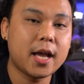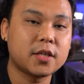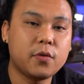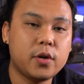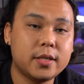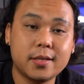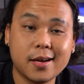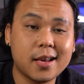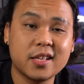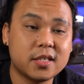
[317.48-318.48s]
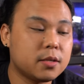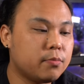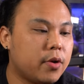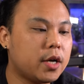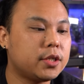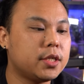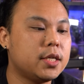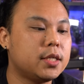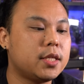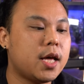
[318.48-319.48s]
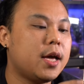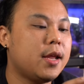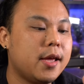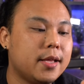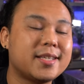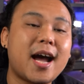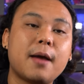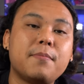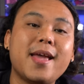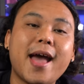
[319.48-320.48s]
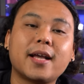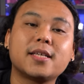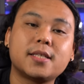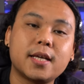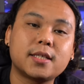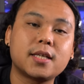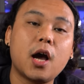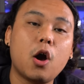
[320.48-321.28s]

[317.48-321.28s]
Exfoliating Cleansing Brush is that it's IPX6